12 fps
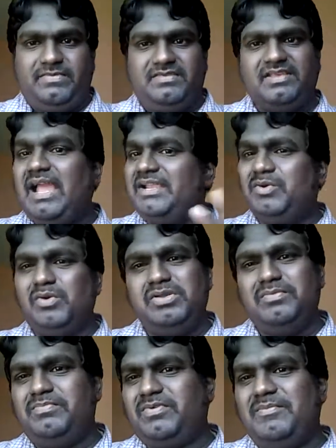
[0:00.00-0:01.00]
See, I told
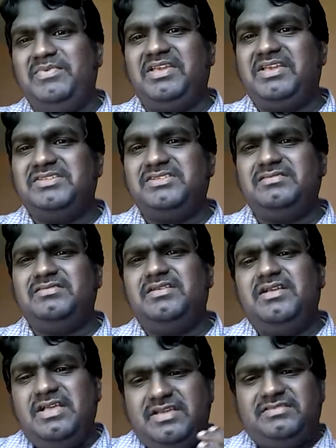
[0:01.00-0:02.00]
you, communication.
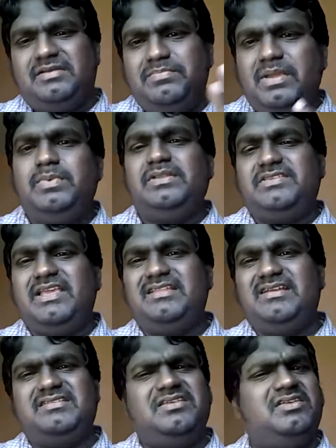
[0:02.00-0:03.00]
Some people say
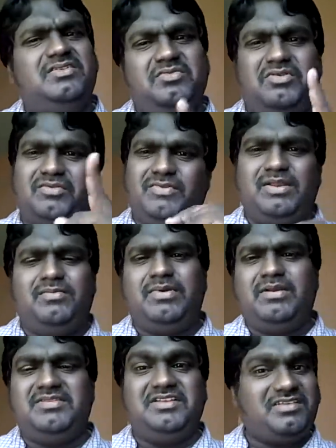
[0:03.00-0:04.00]
that, hey, you are very
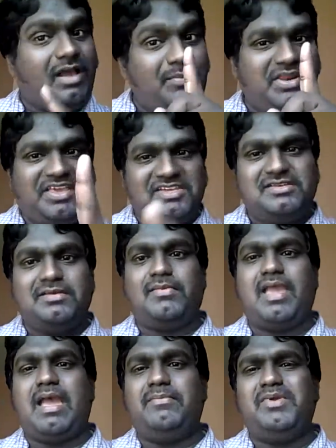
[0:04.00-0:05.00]
bad, there is a communication
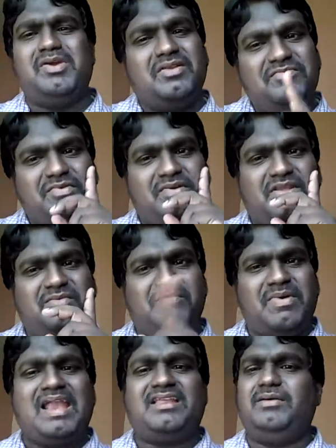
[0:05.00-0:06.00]
gap, you are a very
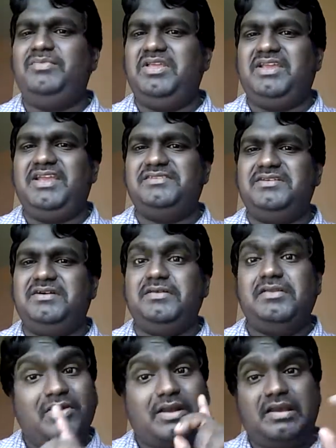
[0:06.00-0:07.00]
bad communicator,
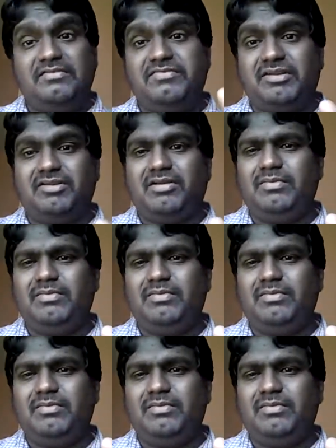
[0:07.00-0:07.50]
you are an effective